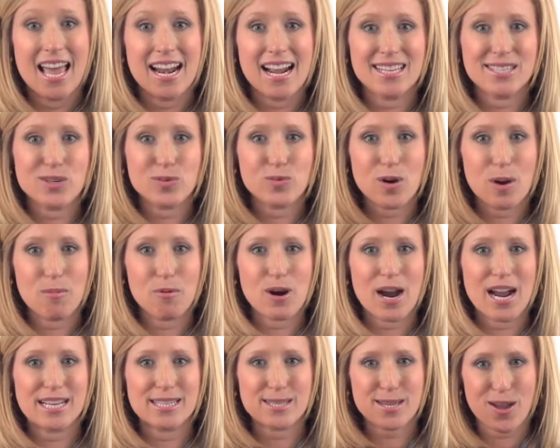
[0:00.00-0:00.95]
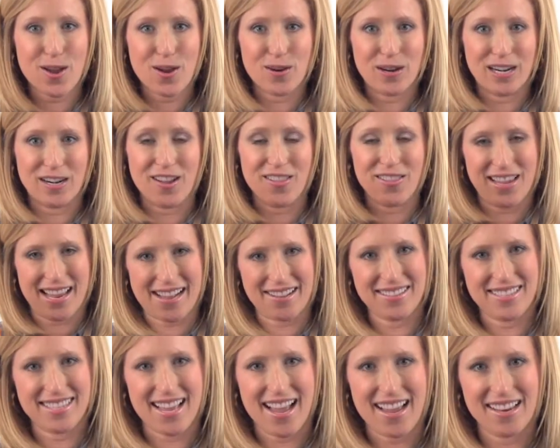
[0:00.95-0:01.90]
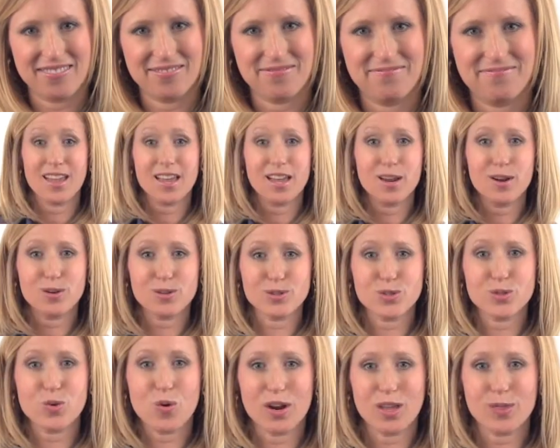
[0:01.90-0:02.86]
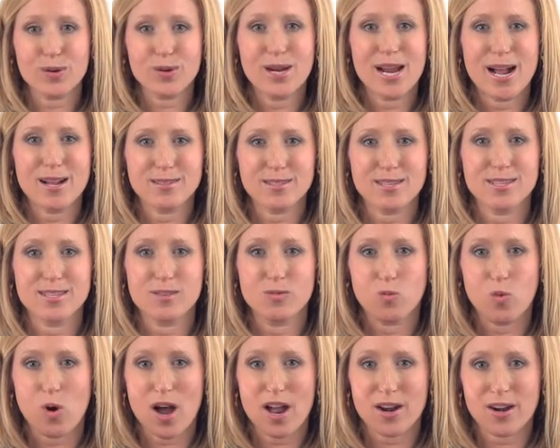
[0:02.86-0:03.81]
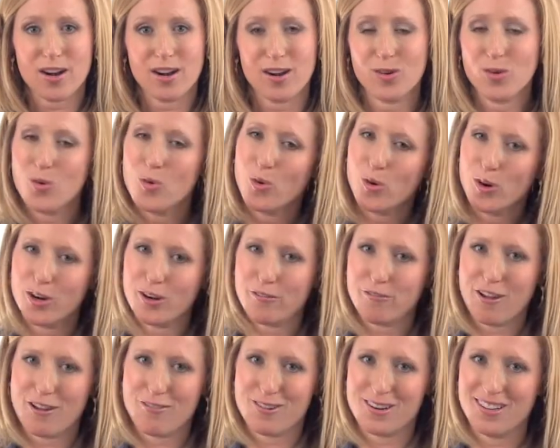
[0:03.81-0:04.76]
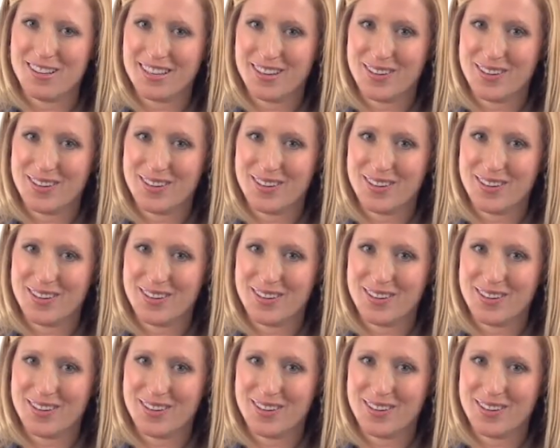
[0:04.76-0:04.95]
and has a rubberized coating on the outside. It holds 23 ounces of water or your favorite